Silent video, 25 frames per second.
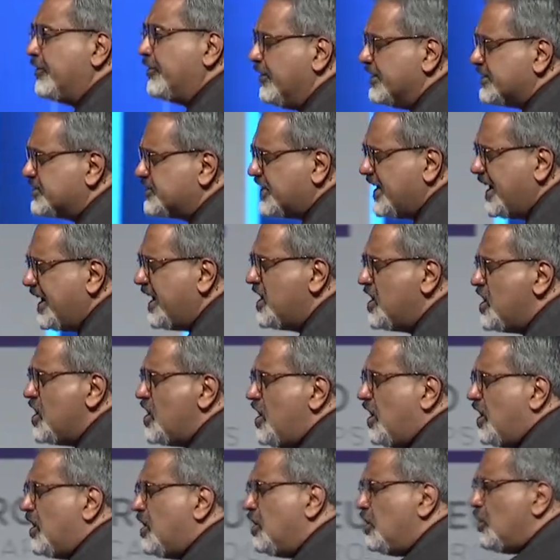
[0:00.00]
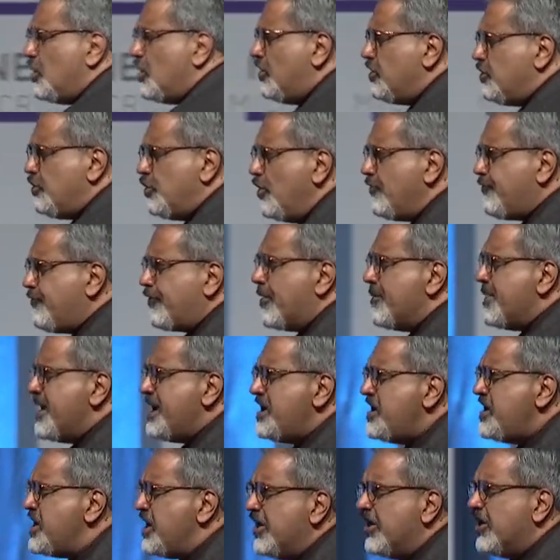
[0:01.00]
and say, you're from
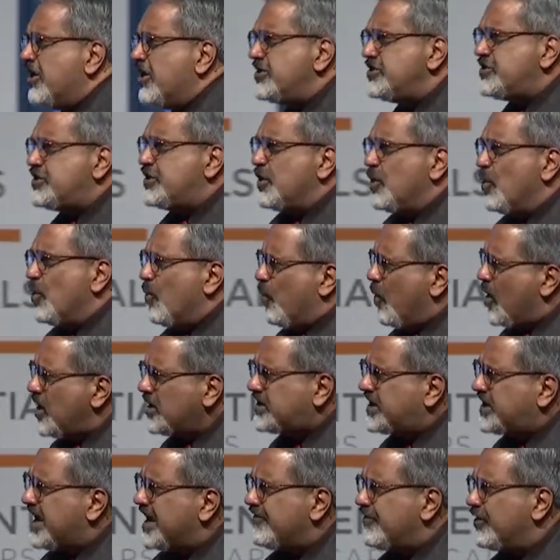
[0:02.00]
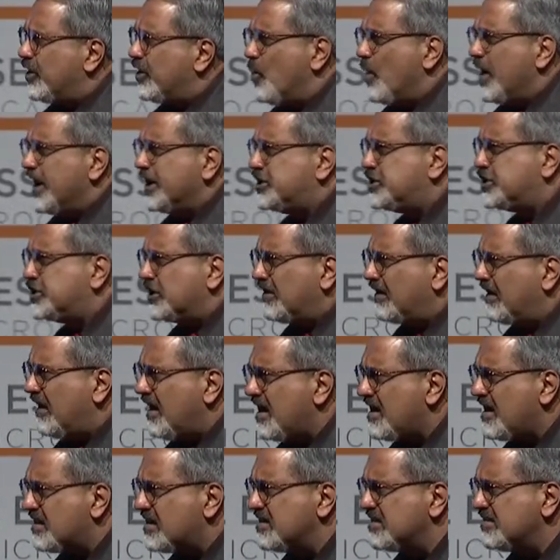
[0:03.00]
India, aren't you? What gave it away,
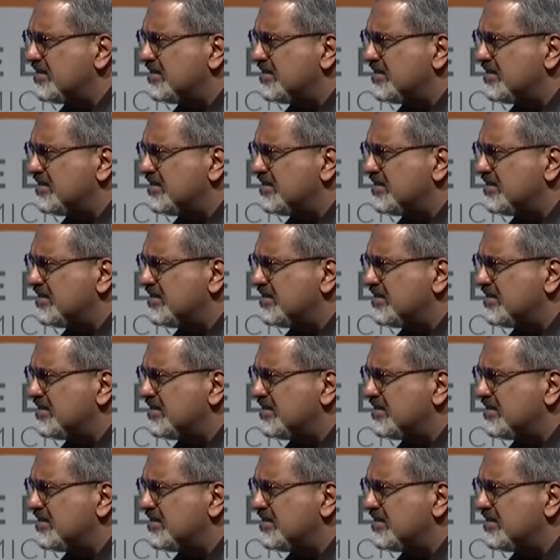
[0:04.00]
Sherlock?